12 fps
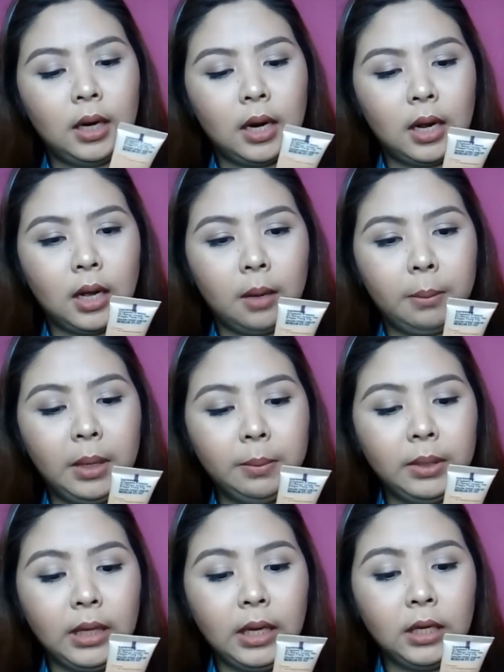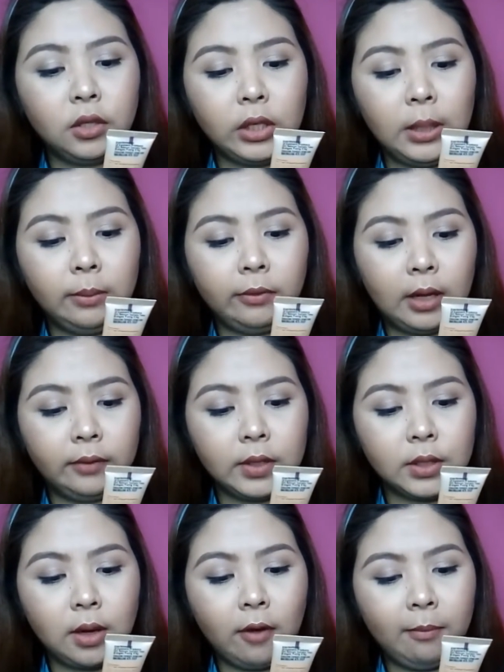Na Maybelline Dream
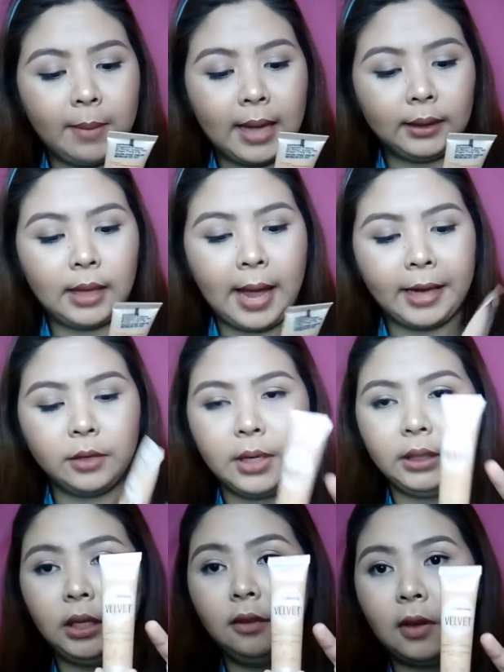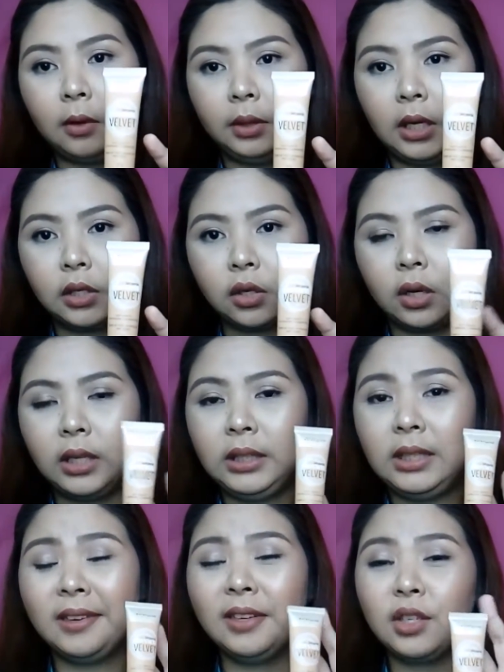Velvet Soft Matte Hydrating Foundation.
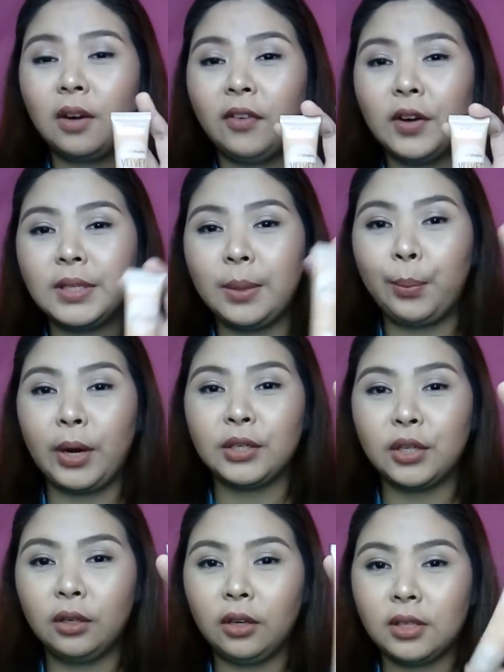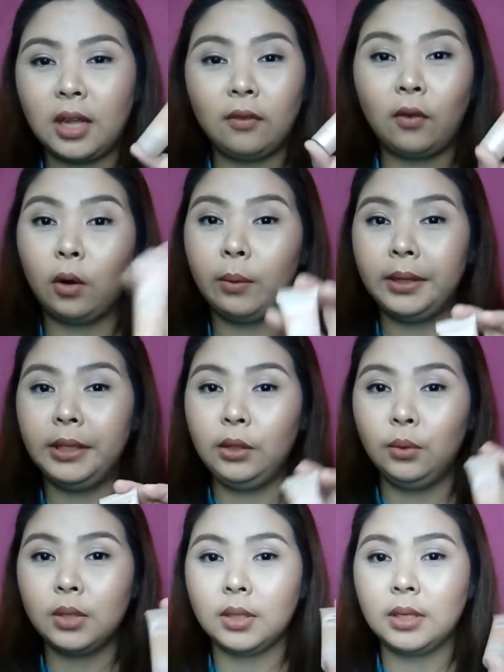Hindi na rin siya first impression because I've already
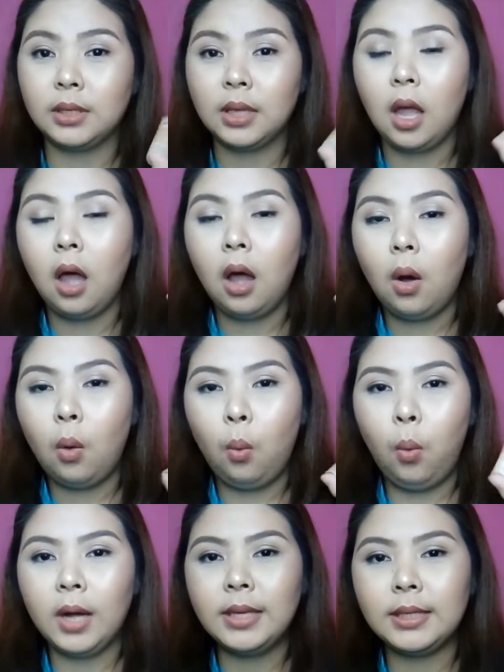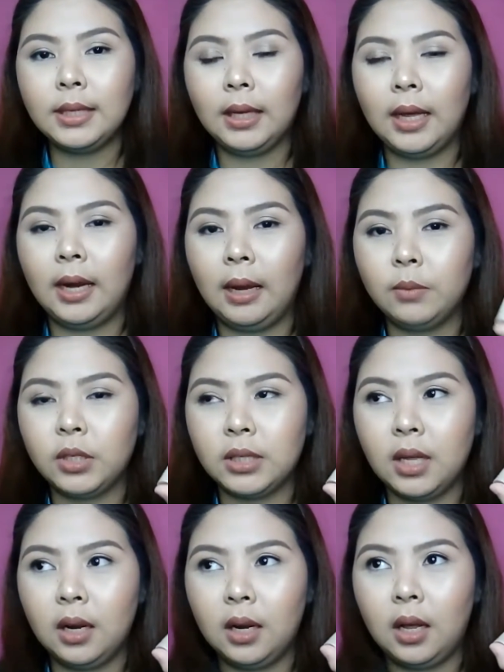used this. Once again, I'm
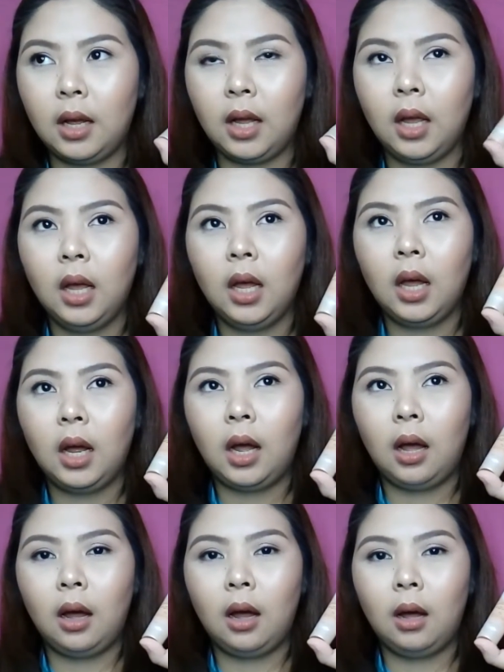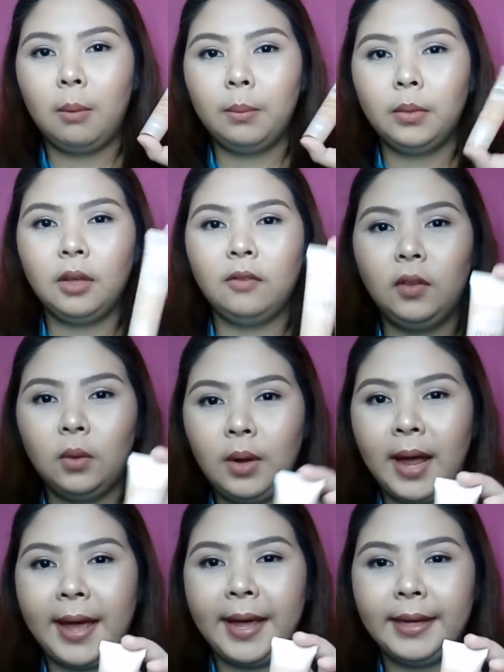just gonna give you
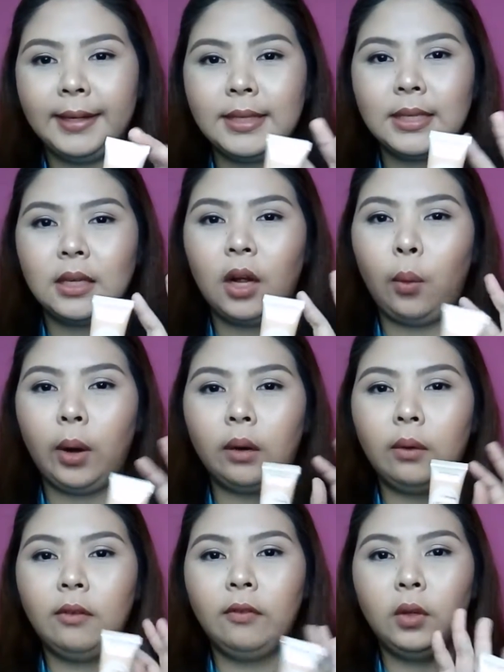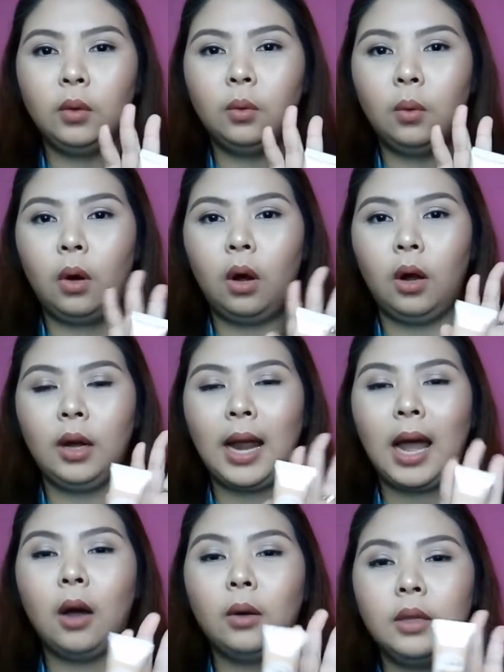guys a quick review on
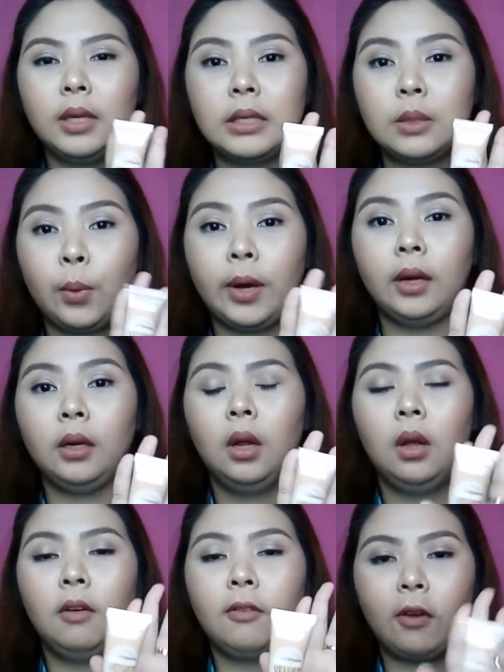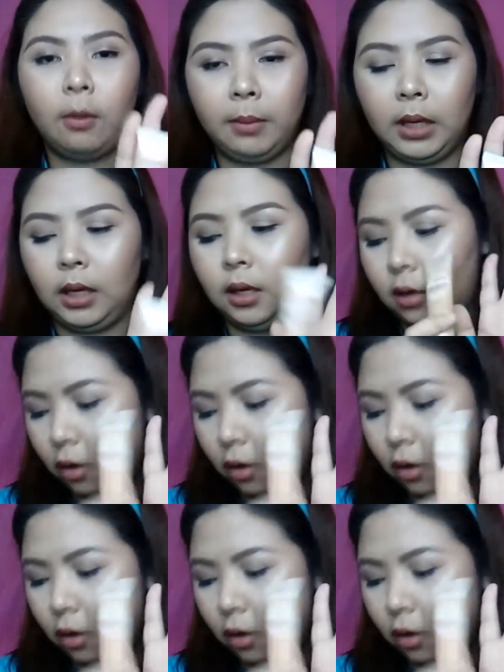how this worked for me.